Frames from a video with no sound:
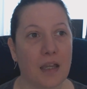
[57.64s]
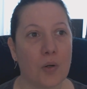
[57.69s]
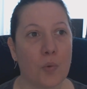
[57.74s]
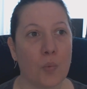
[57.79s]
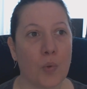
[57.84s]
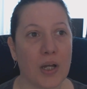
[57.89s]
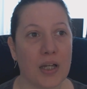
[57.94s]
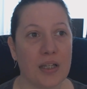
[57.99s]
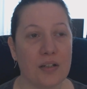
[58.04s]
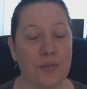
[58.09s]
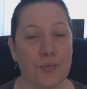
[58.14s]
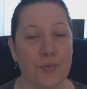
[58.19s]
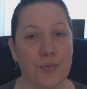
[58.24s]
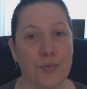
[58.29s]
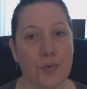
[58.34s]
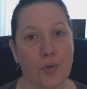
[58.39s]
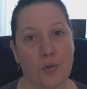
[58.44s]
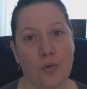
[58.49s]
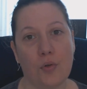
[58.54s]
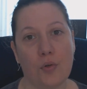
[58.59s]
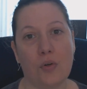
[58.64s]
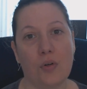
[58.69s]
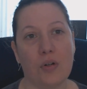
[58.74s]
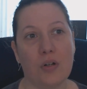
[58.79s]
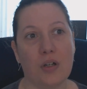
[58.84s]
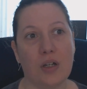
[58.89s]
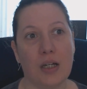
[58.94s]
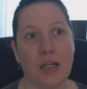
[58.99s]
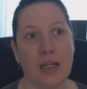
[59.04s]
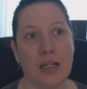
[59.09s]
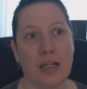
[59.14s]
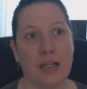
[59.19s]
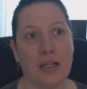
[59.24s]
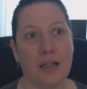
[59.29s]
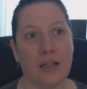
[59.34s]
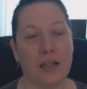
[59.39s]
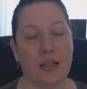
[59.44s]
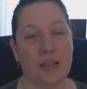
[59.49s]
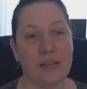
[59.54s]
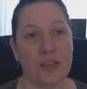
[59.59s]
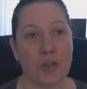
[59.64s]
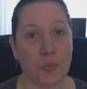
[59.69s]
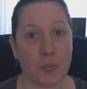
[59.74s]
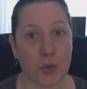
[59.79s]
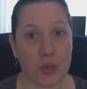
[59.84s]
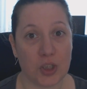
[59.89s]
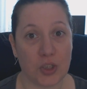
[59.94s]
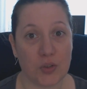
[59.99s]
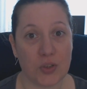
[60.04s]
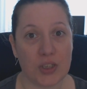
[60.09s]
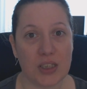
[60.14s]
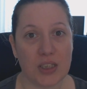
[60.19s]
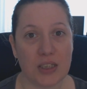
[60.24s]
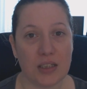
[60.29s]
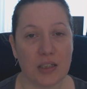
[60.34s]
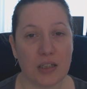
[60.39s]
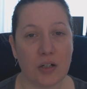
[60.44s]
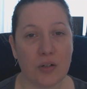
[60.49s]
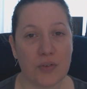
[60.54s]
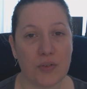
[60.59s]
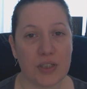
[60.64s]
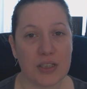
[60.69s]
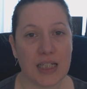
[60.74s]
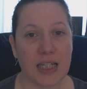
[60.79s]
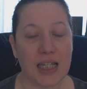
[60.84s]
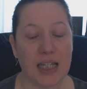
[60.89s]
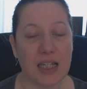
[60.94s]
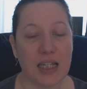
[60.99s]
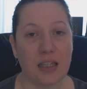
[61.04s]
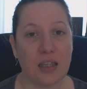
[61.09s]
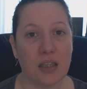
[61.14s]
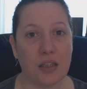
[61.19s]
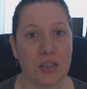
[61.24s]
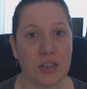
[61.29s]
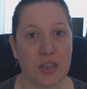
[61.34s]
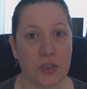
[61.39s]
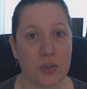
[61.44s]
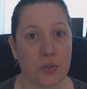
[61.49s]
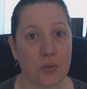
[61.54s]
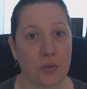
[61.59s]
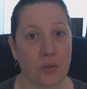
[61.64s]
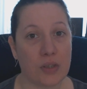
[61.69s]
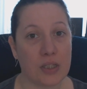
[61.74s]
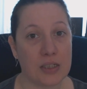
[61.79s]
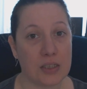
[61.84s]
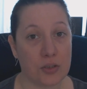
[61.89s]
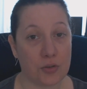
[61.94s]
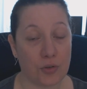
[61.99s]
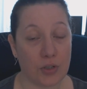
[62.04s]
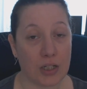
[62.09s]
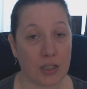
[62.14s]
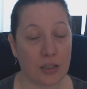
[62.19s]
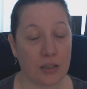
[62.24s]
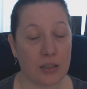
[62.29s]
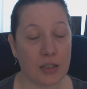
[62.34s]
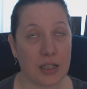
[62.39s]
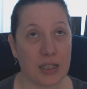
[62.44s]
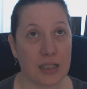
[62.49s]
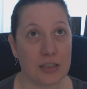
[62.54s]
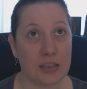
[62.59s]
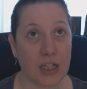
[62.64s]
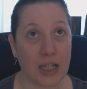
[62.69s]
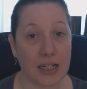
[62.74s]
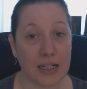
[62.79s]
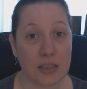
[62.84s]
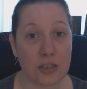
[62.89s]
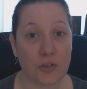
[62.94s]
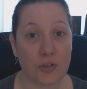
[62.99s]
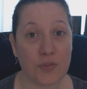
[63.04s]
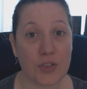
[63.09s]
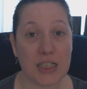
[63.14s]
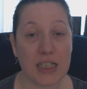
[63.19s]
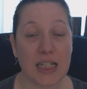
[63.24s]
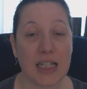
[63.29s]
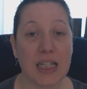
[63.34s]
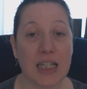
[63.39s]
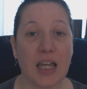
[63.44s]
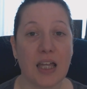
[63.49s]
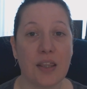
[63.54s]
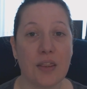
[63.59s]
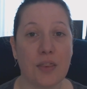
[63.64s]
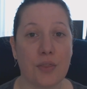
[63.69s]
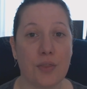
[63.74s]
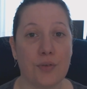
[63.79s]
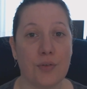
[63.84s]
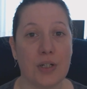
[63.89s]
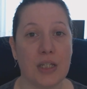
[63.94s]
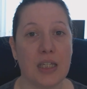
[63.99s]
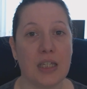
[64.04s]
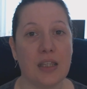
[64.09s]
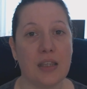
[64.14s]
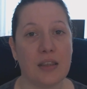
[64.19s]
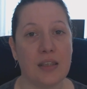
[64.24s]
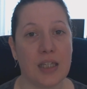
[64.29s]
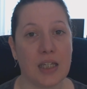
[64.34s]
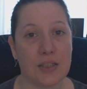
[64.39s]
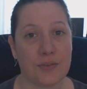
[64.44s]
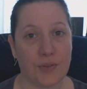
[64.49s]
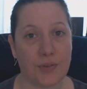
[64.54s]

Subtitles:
One for the opportunity of the day, 2 the challenge of the day, and 3 the